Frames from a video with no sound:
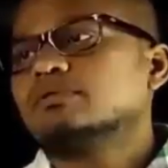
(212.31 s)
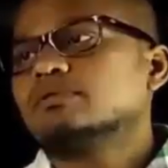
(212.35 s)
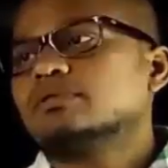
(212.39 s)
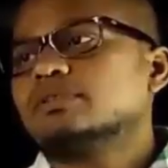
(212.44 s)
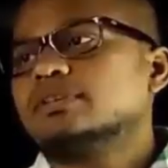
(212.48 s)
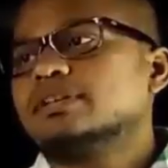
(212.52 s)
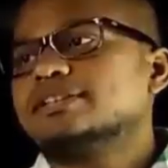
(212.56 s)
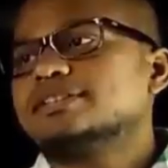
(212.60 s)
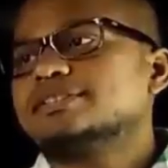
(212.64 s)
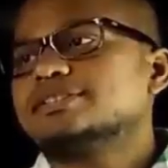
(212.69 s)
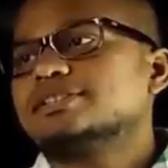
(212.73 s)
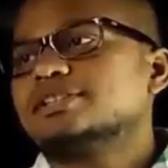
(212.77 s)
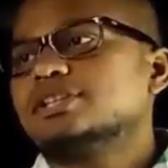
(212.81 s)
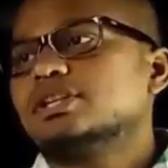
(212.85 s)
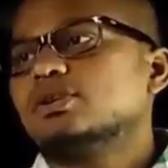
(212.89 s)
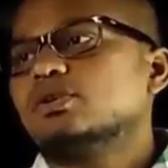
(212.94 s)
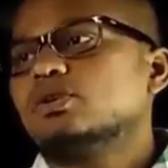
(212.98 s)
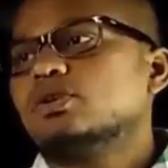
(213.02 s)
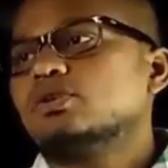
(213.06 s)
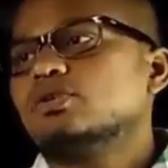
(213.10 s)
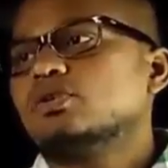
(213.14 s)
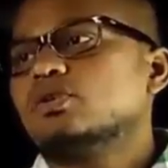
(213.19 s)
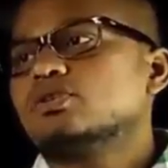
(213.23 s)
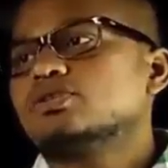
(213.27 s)
and stray
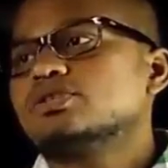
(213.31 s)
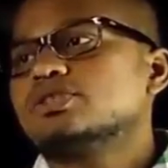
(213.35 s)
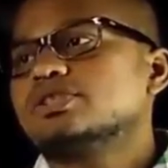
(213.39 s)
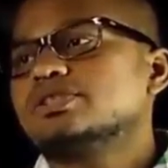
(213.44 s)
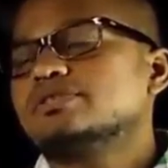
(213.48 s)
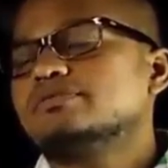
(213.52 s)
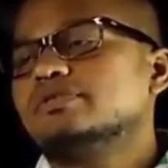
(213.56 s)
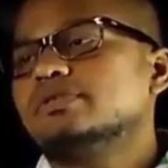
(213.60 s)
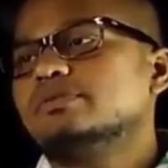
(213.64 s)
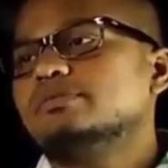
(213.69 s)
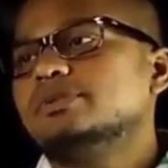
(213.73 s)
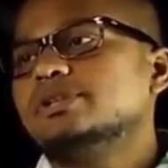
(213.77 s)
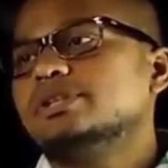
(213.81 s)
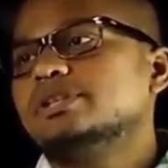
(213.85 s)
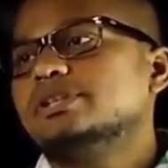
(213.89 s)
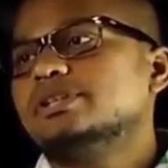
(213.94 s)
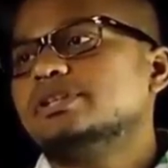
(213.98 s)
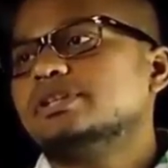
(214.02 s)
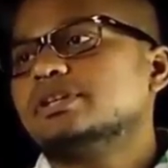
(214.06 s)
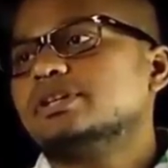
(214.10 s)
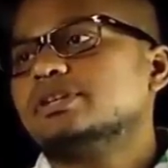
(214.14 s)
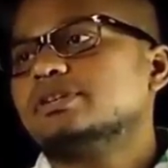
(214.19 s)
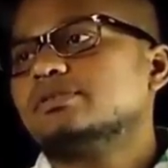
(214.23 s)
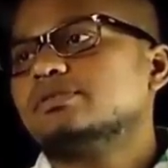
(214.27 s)
load losses will
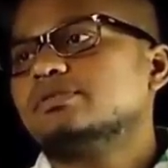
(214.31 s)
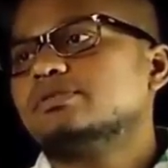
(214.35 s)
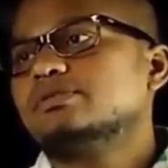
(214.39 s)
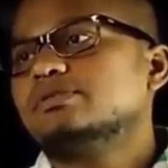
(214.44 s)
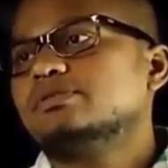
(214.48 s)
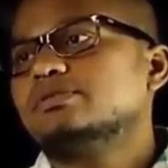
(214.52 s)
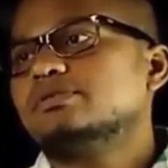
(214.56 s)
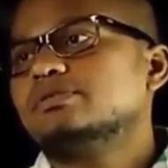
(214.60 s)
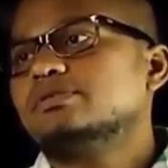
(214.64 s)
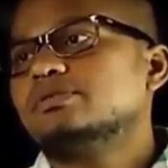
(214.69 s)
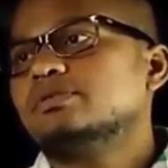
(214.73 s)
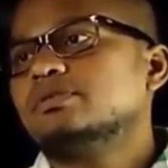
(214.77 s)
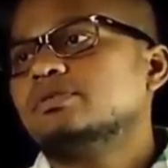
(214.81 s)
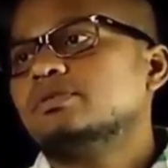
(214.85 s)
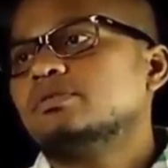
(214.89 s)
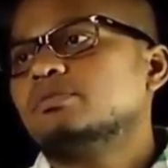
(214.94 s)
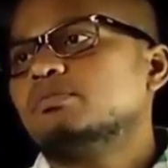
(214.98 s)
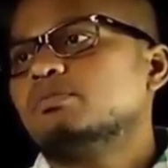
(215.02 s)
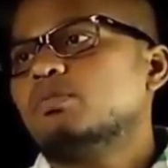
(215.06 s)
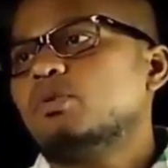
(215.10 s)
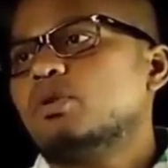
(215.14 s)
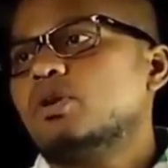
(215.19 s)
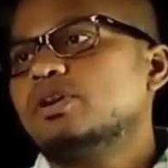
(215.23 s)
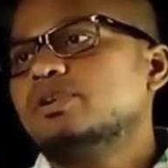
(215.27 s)
be around
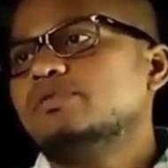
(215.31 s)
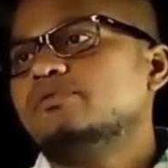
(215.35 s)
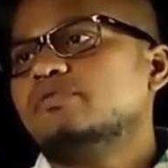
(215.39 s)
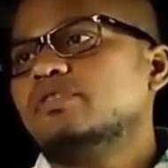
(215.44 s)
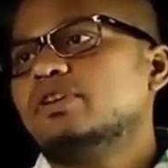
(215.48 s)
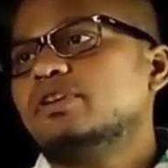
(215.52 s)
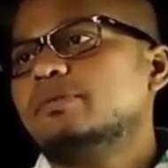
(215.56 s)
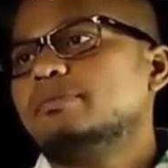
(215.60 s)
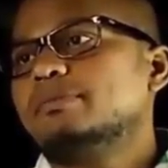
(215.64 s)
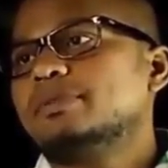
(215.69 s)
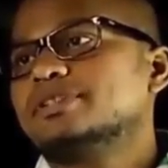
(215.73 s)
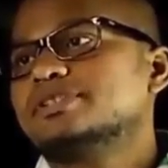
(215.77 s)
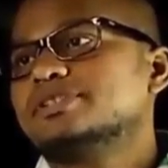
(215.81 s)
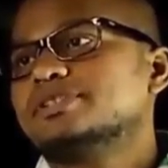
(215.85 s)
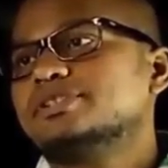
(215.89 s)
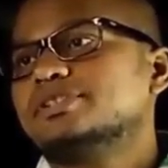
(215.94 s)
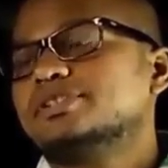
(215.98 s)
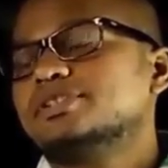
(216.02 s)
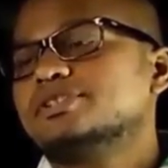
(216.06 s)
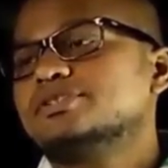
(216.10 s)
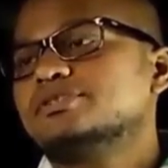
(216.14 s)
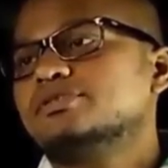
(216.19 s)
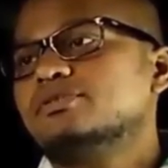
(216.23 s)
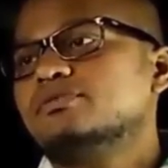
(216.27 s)

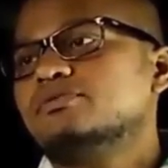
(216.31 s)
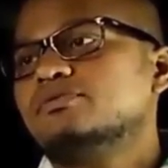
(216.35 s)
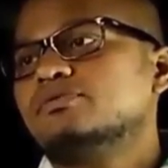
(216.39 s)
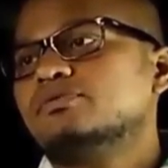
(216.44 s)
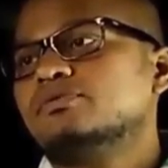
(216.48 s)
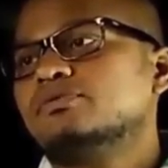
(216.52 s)
0.5% of